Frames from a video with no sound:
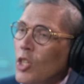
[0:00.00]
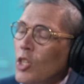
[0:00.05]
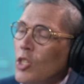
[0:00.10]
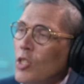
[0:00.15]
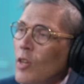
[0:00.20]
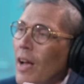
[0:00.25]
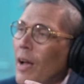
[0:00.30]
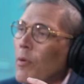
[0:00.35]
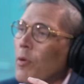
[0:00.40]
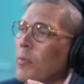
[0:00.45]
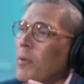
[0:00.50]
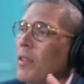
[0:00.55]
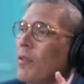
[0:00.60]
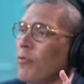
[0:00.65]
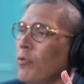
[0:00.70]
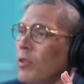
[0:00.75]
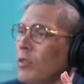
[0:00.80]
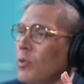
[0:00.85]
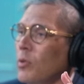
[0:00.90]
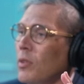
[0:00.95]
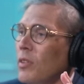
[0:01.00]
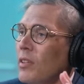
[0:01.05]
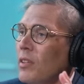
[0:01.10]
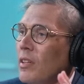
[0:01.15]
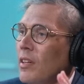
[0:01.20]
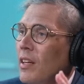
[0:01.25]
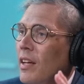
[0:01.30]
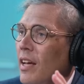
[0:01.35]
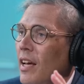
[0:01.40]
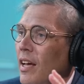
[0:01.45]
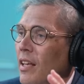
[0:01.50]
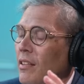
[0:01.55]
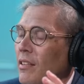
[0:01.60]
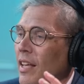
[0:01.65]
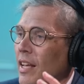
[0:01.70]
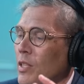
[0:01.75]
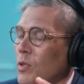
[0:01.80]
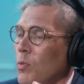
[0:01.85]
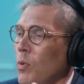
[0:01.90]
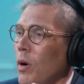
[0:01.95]
So I want to be the front door, and
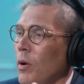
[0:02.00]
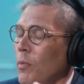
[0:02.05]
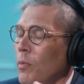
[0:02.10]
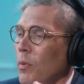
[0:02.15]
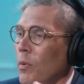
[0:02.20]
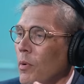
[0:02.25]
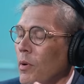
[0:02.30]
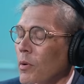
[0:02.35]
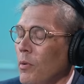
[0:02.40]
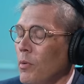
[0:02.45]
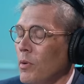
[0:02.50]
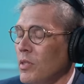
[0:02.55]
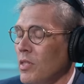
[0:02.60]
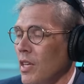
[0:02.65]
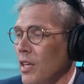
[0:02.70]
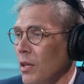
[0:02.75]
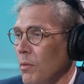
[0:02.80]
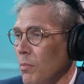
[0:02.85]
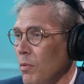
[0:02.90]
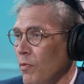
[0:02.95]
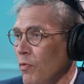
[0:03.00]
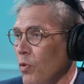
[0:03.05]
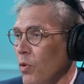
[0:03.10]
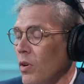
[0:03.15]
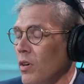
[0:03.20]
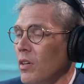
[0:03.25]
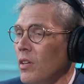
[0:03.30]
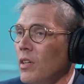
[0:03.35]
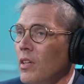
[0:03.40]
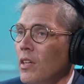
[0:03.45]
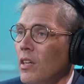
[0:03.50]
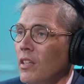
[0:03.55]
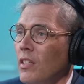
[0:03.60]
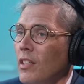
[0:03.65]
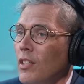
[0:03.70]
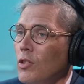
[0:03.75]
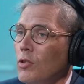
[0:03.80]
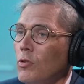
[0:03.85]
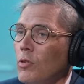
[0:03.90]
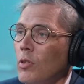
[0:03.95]
that's why when we were saying it before in
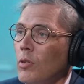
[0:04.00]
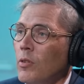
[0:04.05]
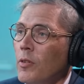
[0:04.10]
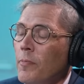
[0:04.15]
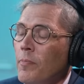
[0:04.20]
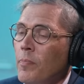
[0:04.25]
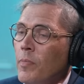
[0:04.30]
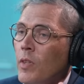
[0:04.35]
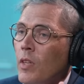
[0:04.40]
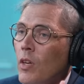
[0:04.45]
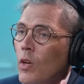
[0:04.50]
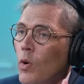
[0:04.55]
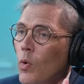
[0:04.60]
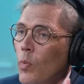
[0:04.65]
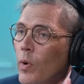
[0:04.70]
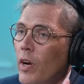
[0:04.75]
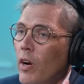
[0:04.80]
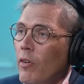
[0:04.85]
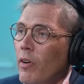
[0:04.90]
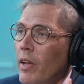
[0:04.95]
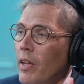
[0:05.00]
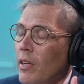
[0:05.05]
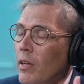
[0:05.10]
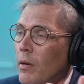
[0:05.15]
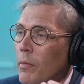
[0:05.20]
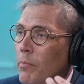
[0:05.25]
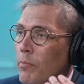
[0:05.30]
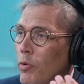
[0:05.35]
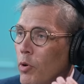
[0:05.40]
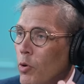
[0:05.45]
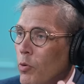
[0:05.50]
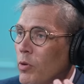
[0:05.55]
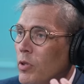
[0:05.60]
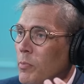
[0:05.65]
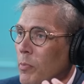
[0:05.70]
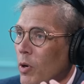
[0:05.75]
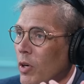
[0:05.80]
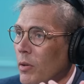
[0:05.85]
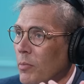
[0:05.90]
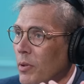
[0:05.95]
the intro, we are a brokerage
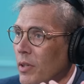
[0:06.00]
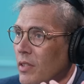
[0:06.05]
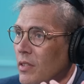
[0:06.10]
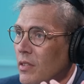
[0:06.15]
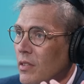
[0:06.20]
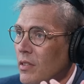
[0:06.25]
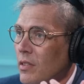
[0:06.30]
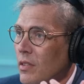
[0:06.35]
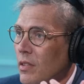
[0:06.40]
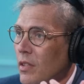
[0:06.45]
marketplace,